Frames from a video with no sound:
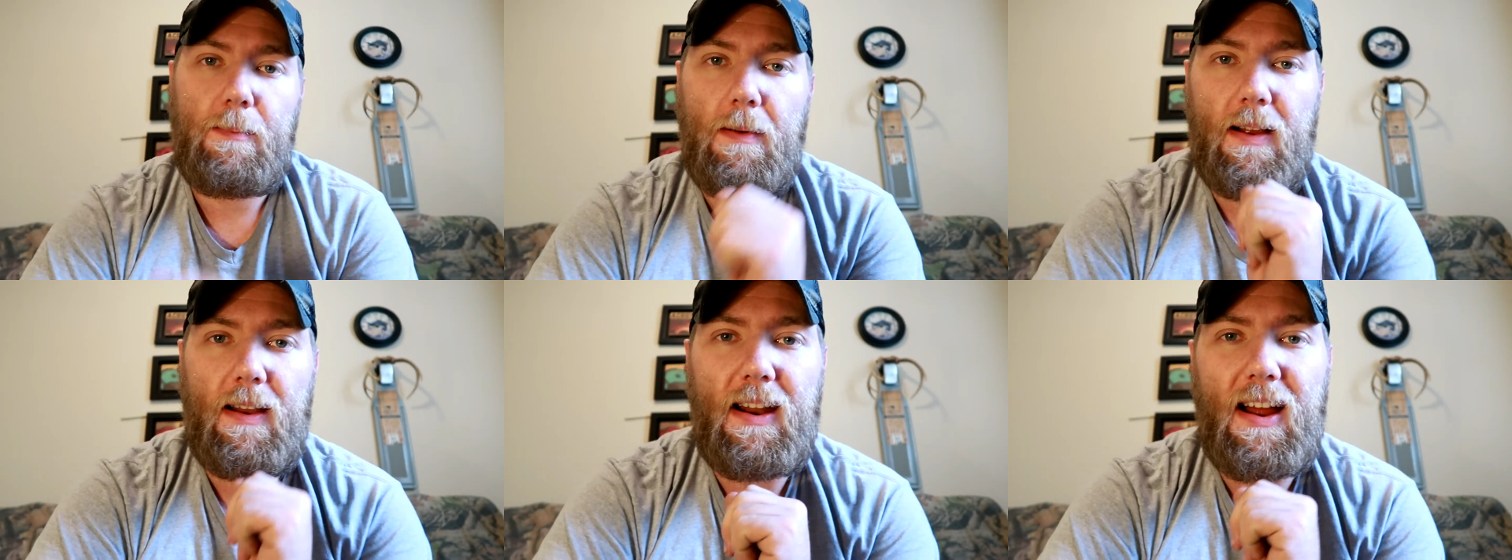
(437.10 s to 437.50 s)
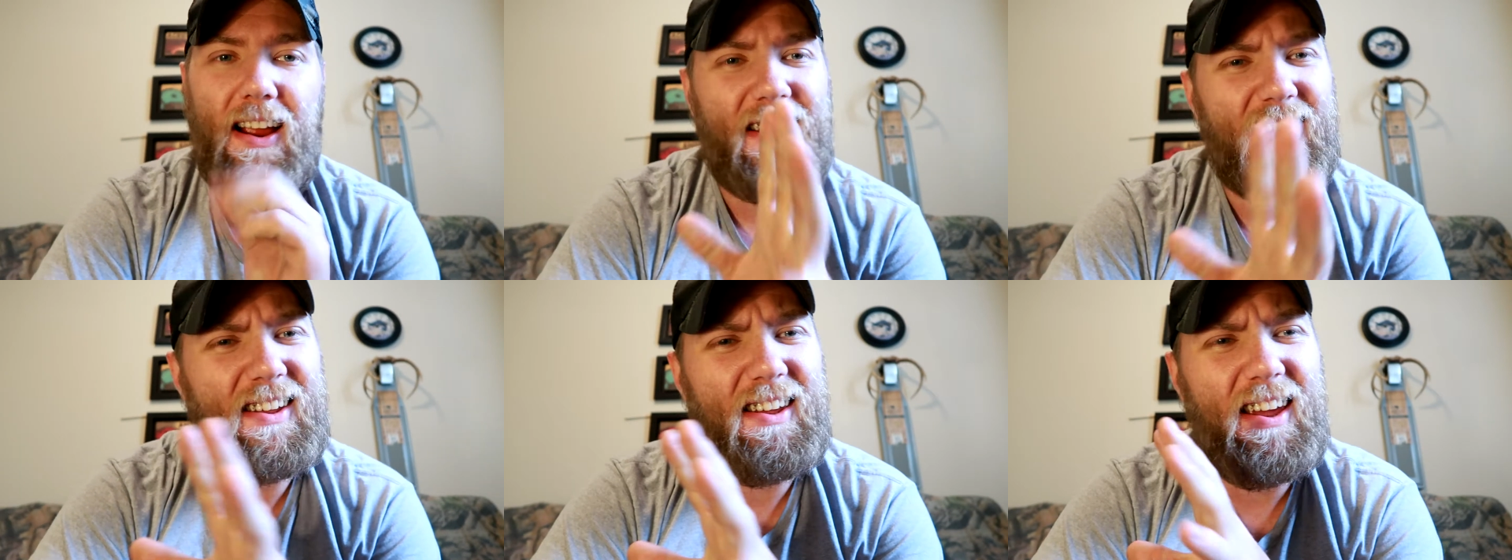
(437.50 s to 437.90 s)
but
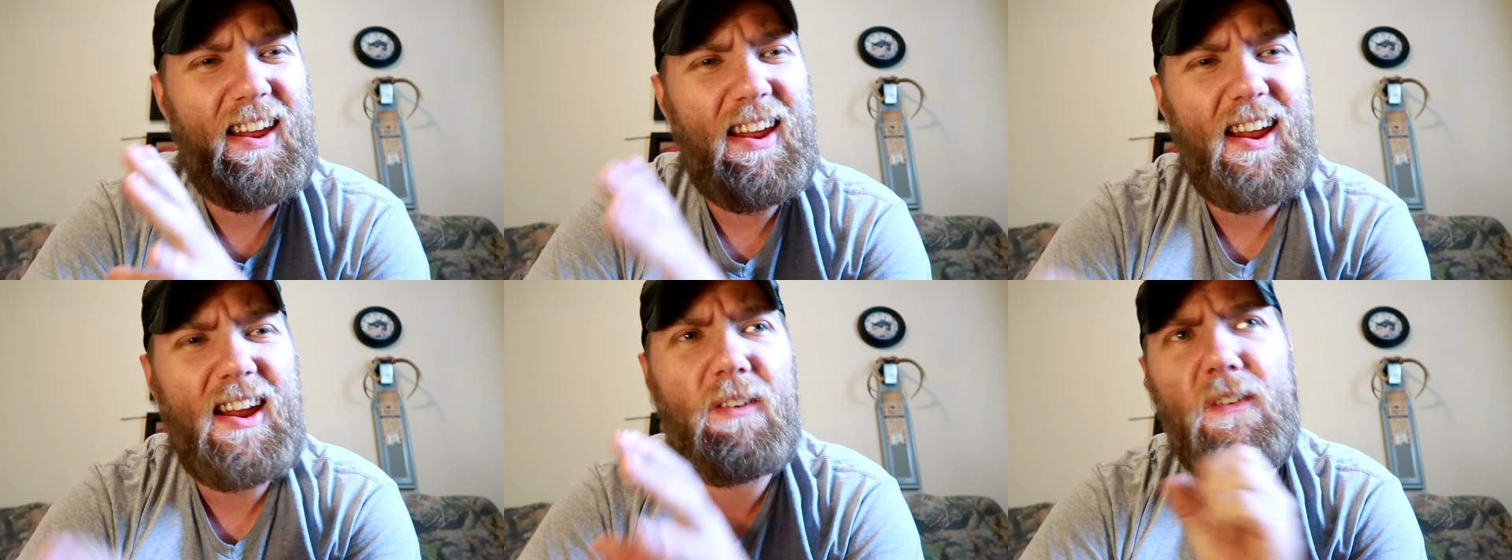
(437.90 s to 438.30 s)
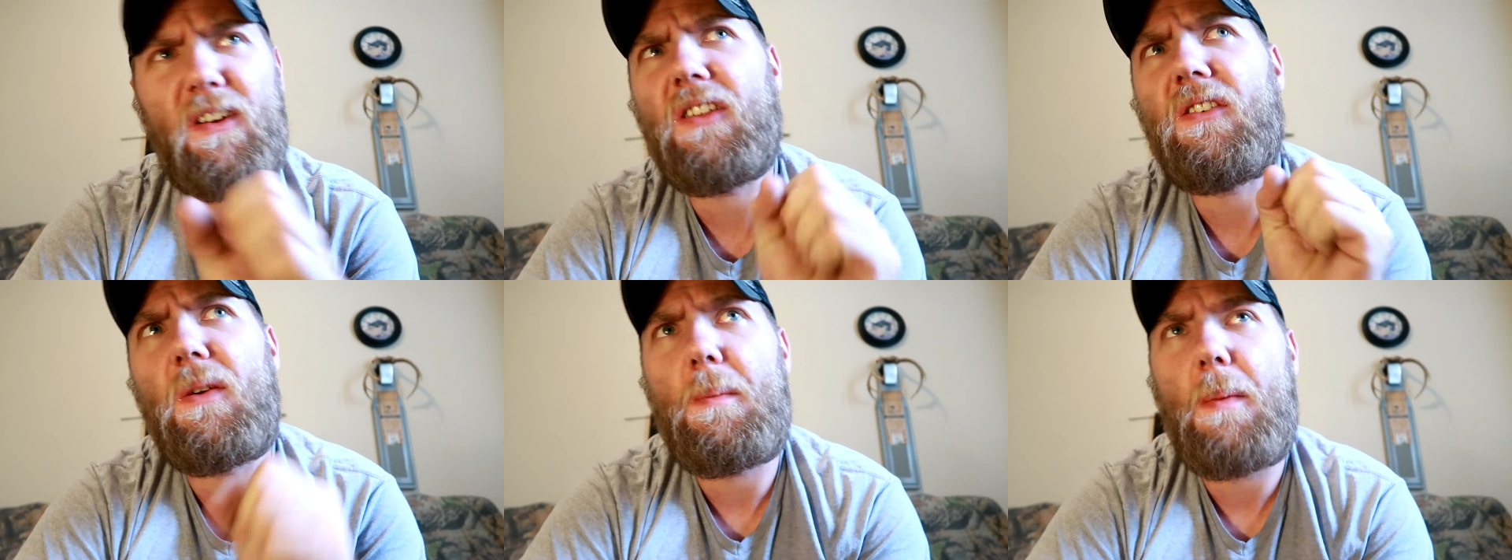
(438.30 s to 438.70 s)
I can't
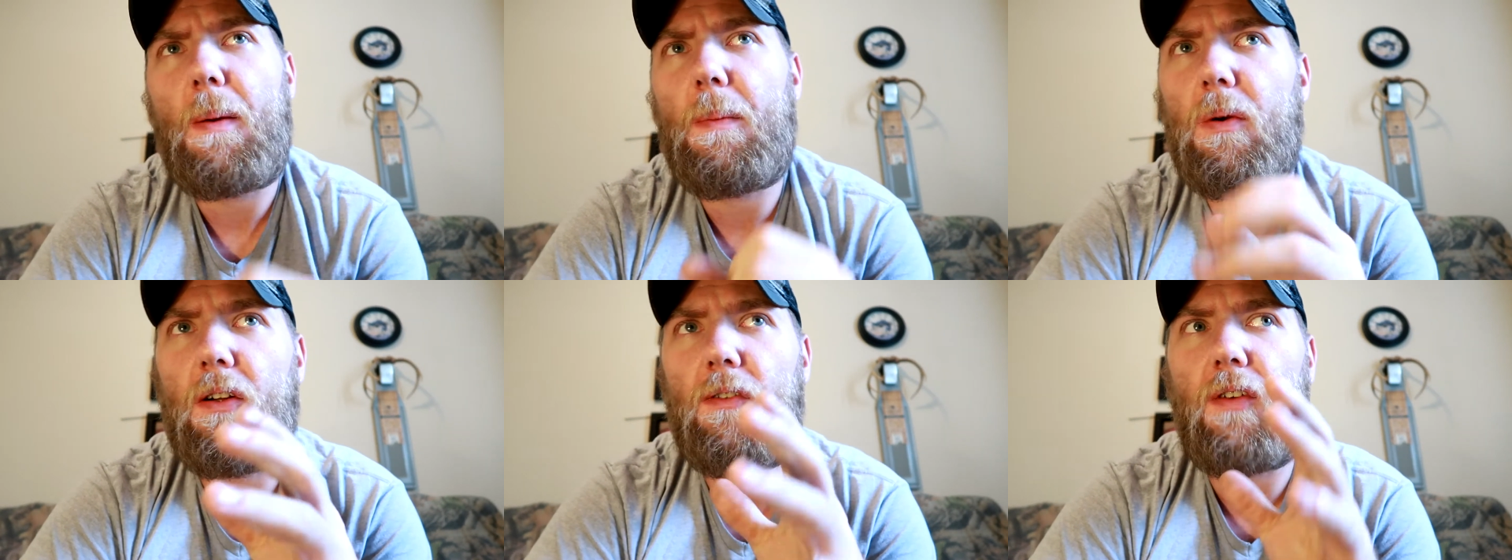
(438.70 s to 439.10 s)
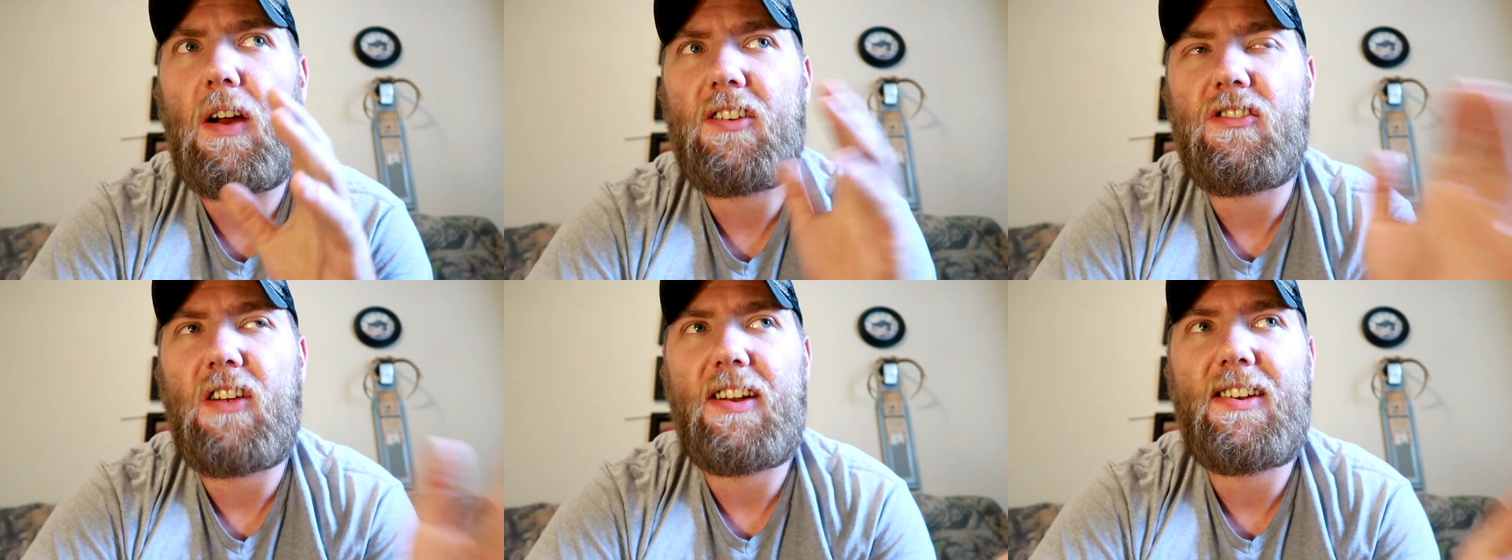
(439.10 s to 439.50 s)
really remember if
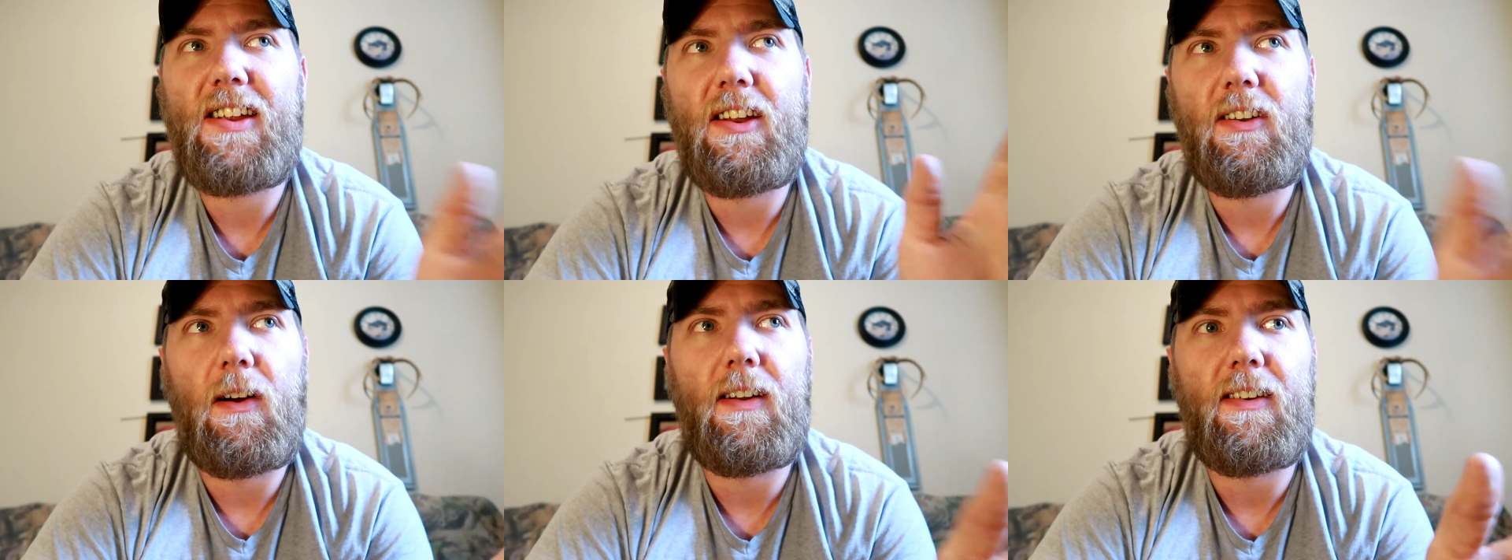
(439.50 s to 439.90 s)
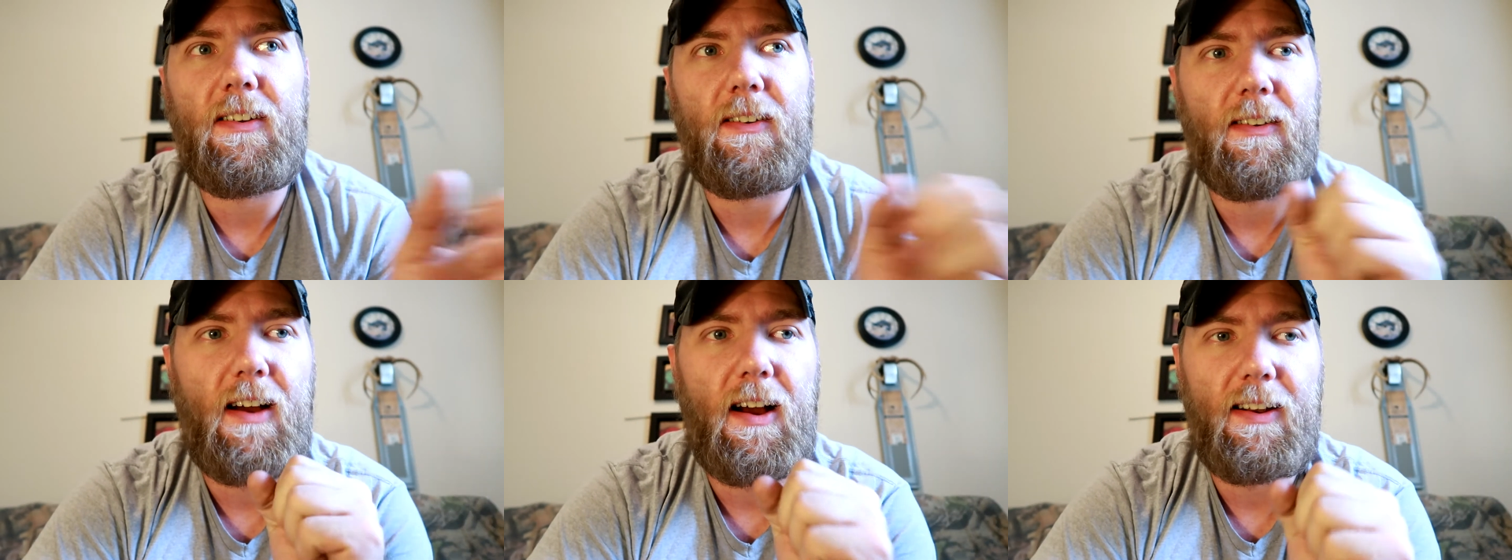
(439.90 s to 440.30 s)
I tried getting on it
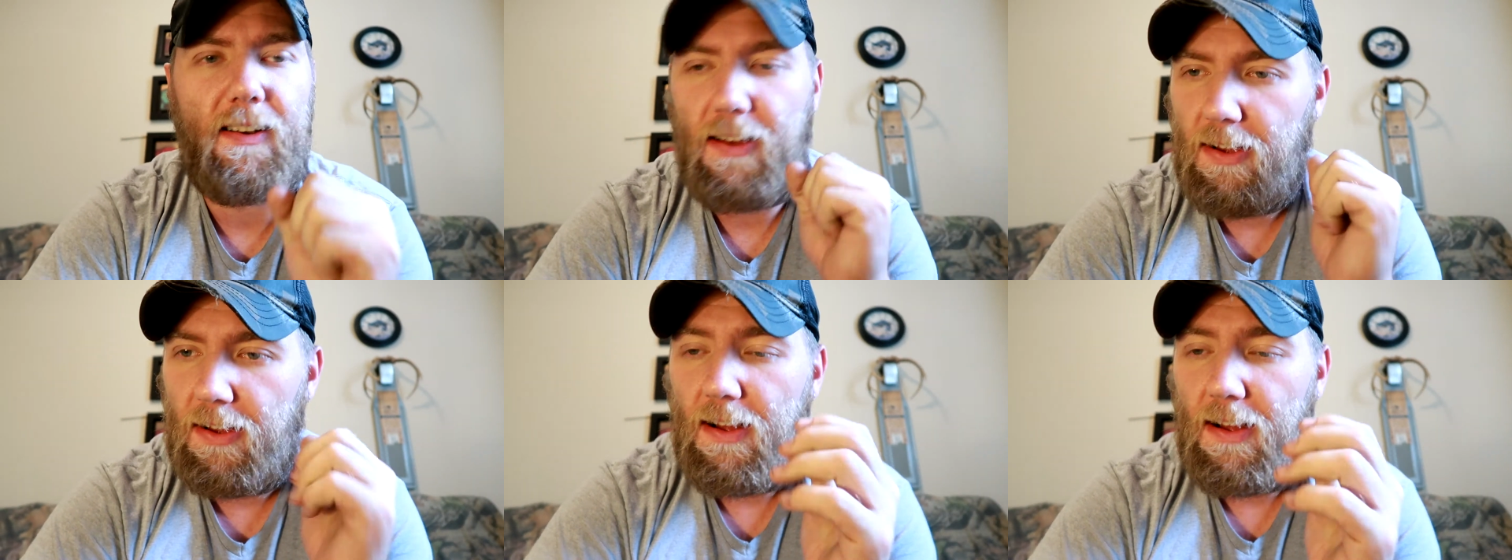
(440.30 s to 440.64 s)
or not.